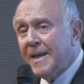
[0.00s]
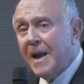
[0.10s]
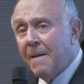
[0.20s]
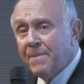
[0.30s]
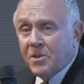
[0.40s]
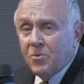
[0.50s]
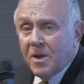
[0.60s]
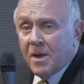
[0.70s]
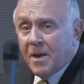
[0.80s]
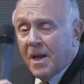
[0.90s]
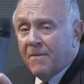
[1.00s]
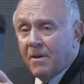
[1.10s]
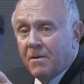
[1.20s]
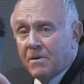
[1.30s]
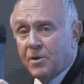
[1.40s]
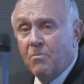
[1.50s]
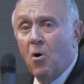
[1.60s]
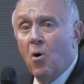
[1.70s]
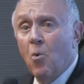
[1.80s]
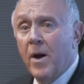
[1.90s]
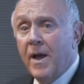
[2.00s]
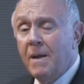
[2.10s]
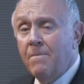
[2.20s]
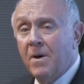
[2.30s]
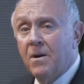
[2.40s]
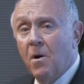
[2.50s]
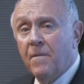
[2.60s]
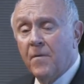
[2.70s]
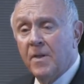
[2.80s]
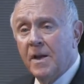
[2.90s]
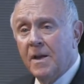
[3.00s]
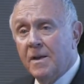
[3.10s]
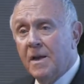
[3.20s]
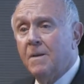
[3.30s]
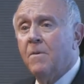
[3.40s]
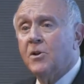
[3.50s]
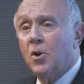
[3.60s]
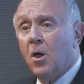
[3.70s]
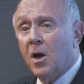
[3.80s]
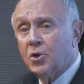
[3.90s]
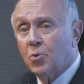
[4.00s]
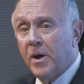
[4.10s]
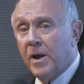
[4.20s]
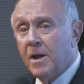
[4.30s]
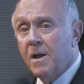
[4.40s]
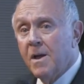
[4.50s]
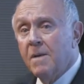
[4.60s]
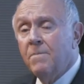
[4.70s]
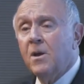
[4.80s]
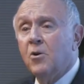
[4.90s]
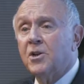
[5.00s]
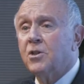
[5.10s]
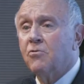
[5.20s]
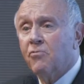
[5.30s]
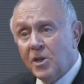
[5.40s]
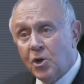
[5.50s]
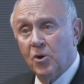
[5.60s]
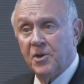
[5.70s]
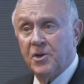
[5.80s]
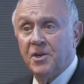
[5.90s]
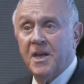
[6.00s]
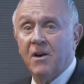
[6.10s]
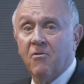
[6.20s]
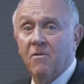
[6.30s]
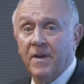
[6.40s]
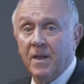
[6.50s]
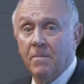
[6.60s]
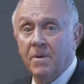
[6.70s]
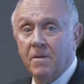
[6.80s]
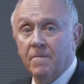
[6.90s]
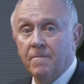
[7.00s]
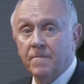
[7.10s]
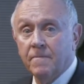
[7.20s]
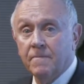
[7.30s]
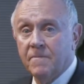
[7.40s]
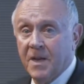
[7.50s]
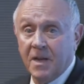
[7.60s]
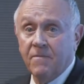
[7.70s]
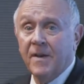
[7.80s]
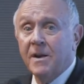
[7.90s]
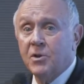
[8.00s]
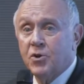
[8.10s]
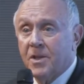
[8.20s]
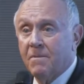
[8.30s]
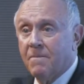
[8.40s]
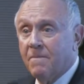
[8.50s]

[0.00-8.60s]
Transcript: that opportunity in kind of a small way, but hopefully in a much larger way because of the resources that are available. Take advantage of them.